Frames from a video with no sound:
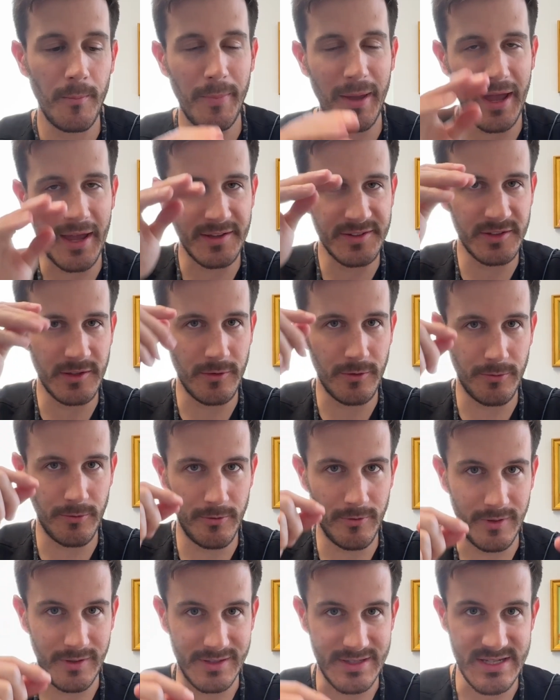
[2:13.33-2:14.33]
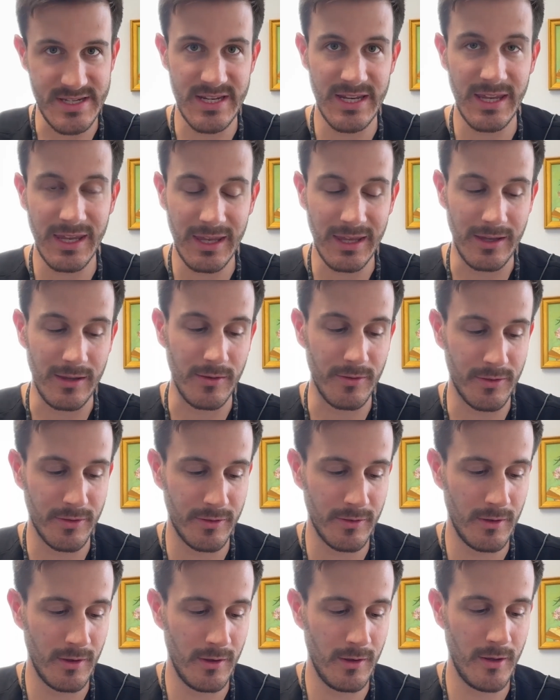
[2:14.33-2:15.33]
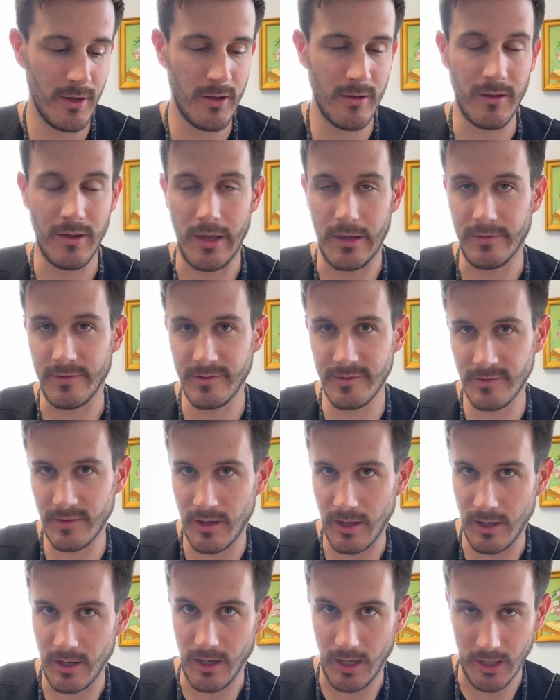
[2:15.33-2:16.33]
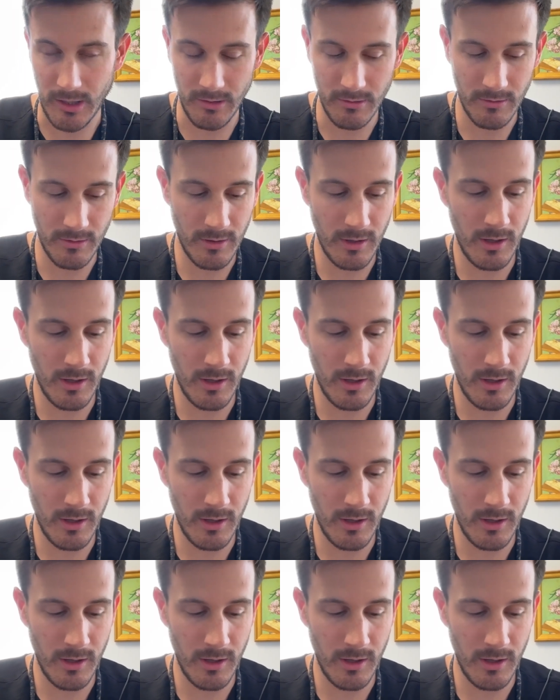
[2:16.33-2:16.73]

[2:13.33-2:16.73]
pass it through the teeth, it's skinny,